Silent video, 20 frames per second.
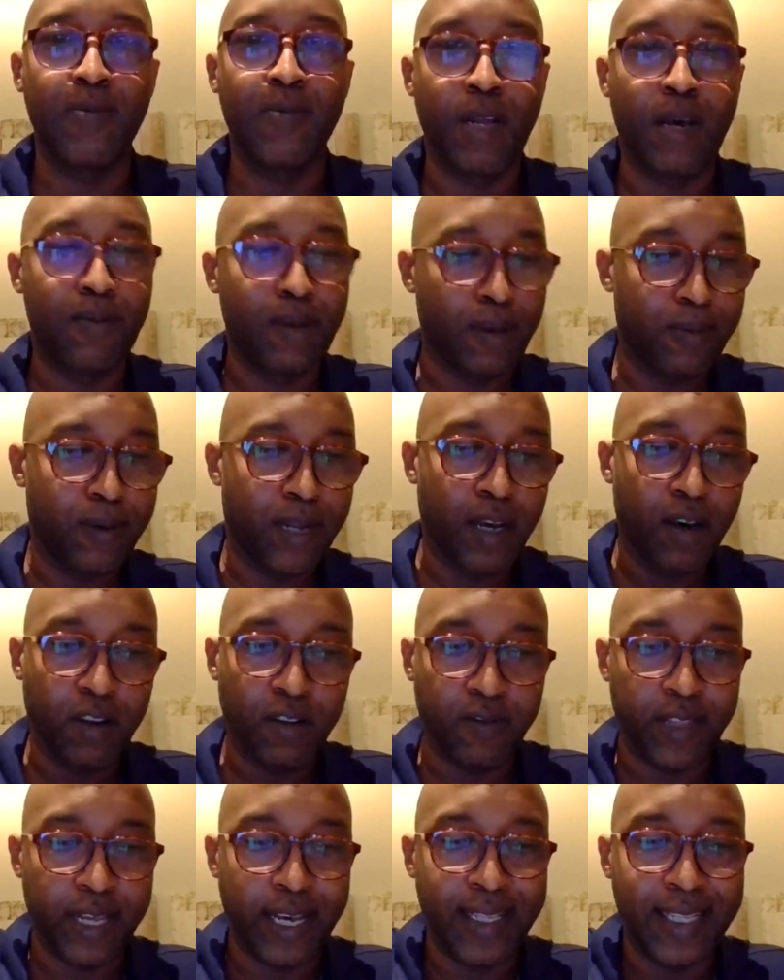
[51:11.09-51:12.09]
blah, blah, blah, all
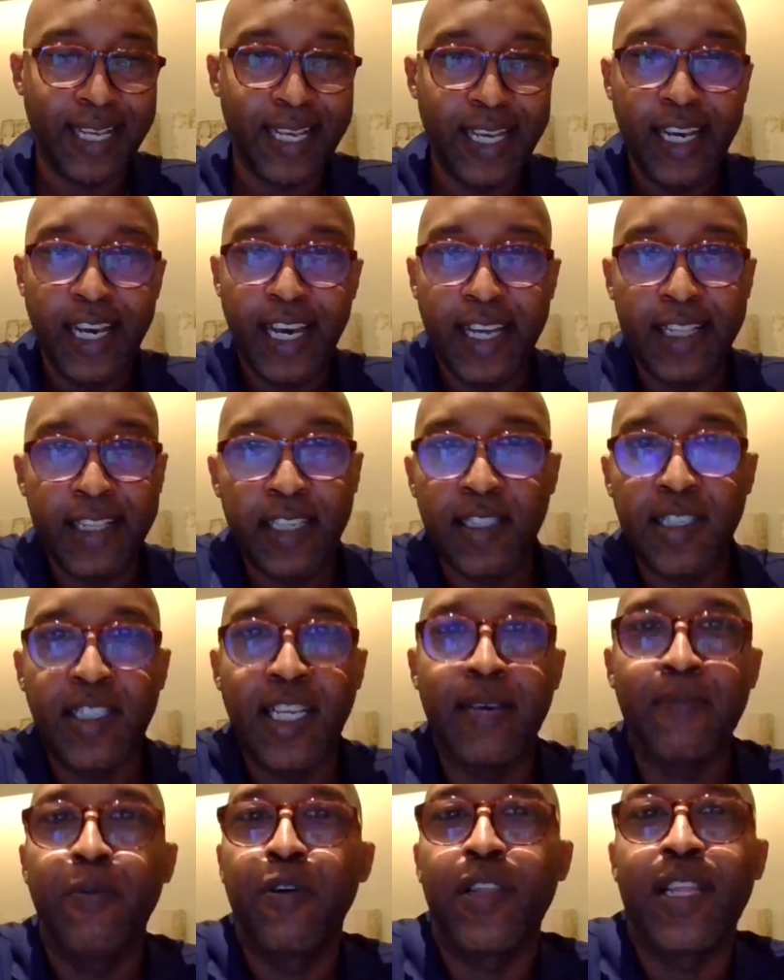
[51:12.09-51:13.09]
of that. It doesn't
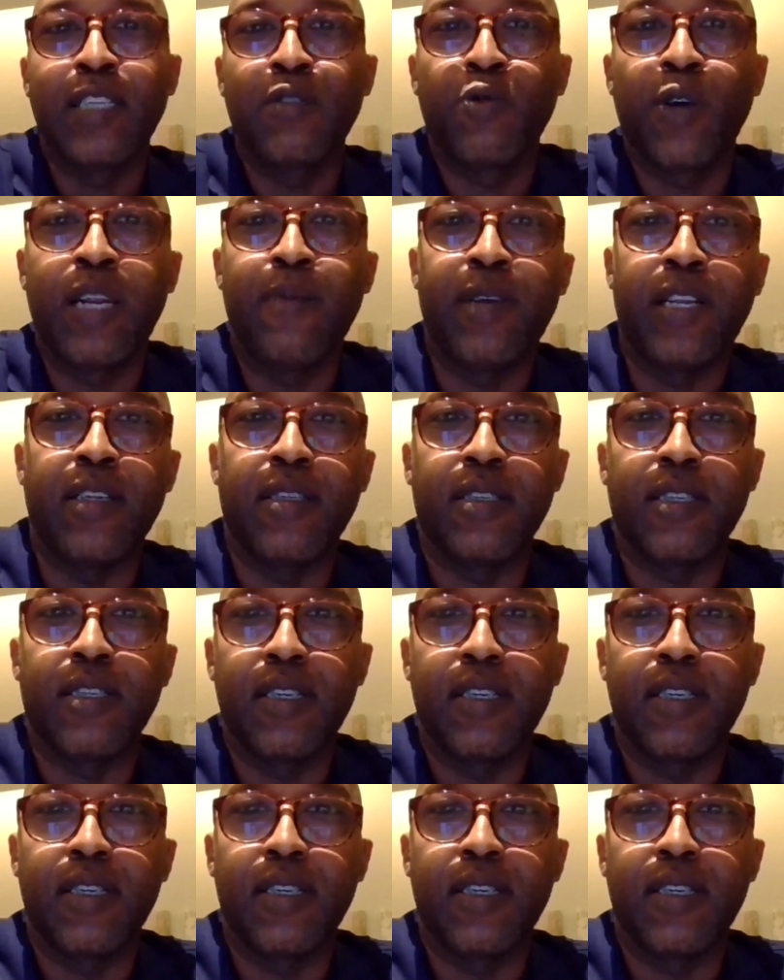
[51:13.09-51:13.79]
take more than 20 minutes.